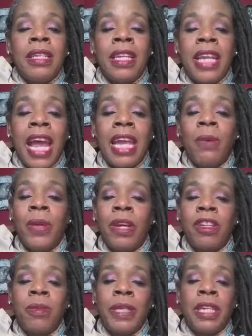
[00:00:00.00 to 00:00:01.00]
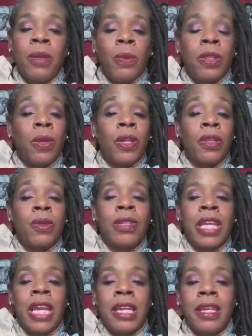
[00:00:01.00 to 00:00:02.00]
Tonight, we are speaking with one of those
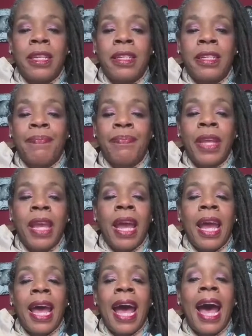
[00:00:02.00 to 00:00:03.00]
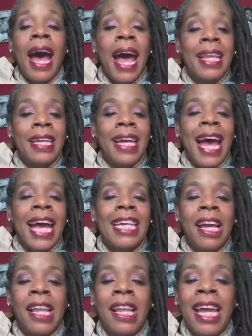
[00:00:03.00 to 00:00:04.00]
candidates. Hala
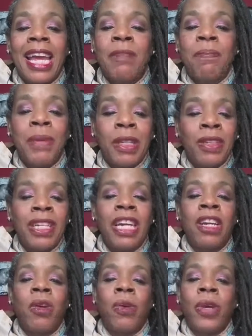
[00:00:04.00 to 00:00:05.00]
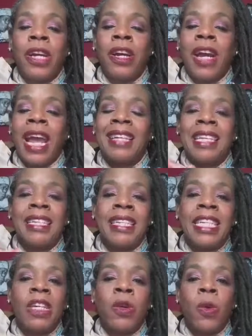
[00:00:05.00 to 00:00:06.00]
Ayala has built a career as a
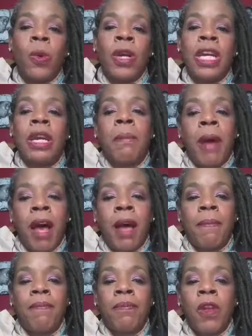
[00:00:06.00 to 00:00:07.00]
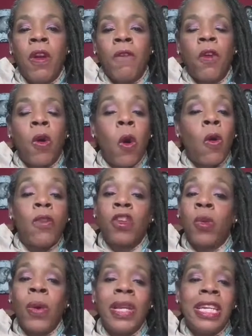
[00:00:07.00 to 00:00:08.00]
single working mom. For over
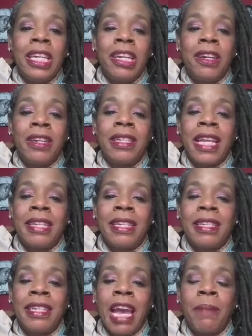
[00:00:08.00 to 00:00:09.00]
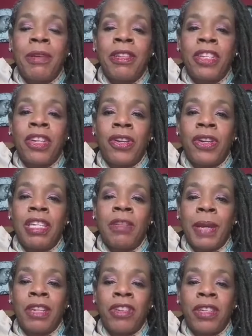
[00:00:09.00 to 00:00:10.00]
20 years as a cybersecurity
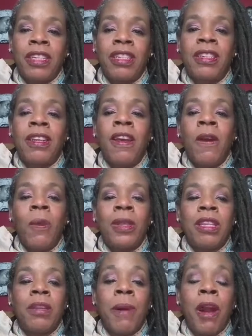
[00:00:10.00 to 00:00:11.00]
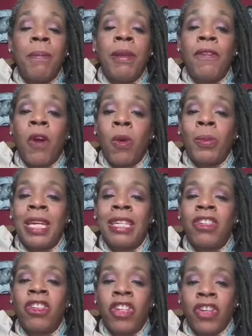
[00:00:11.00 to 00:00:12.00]
specialist with the Department of
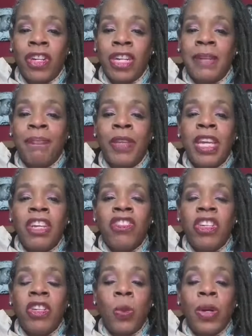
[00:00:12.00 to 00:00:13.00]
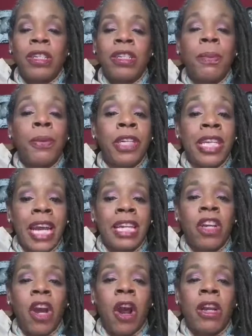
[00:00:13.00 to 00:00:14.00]
Homeland Security, she's worked to
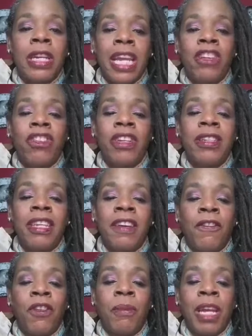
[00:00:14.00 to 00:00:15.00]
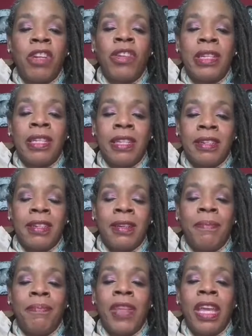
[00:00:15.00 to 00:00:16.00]
protect our nation's information
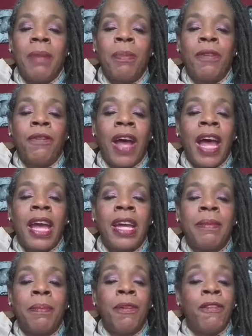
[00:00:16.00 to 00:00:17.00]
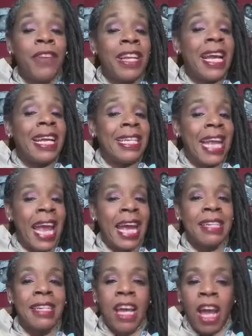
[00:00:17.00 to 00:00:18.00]
system and prevent
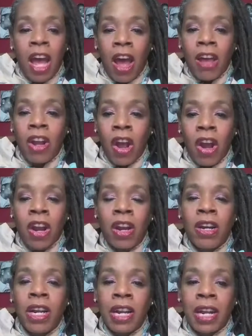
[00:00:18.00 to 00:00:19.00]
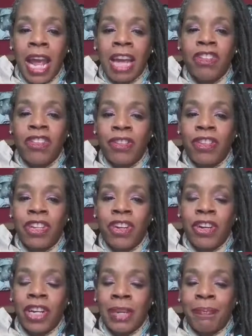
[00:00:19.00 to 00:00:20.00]
attacks on our national
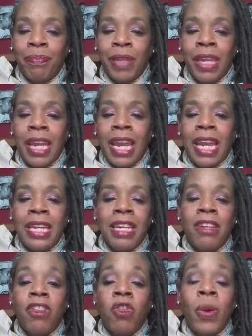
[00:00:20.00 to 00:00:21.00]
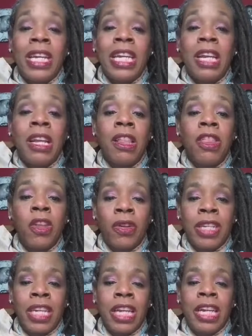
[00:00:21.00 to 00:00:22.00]
security. And in
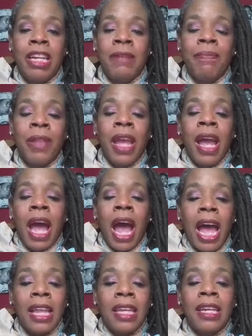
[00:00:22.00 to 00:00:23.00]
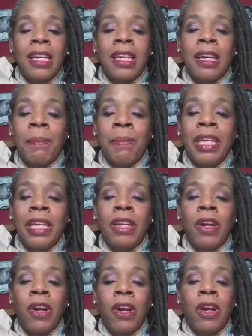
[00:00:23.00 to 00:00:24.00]
2013, Hala
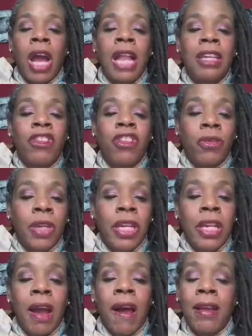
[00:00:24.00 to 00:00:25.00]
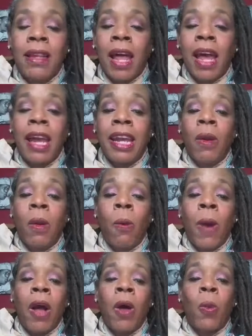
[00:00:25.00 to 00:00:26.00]
completed her college degree online
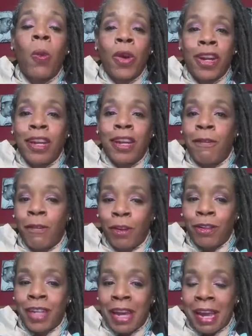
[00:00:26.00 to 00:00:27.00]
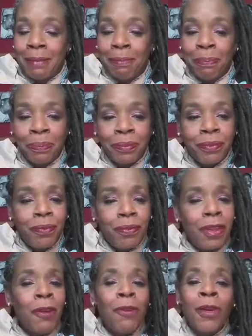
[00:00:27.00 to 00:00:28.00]
while working full-time.
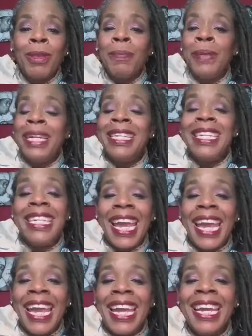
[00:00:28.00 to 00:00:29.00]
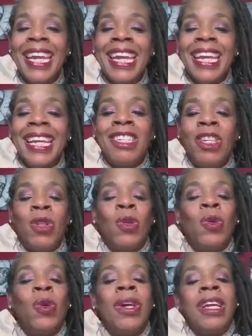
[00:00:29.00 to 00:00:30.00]
From the PTA
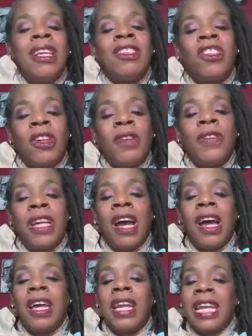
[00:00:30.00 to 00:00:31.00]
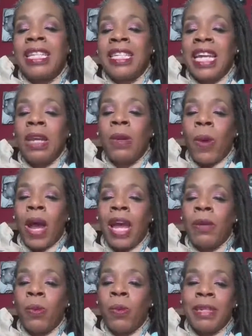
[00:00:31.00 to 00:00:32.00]
to serving on a
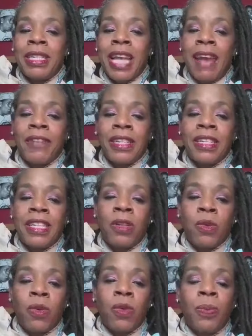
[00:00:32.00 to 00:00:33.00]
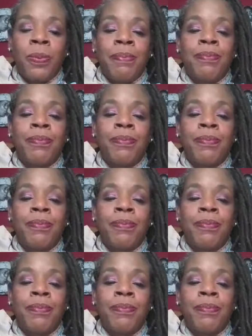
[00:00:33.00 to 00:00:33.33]
statewide women's advocacy group,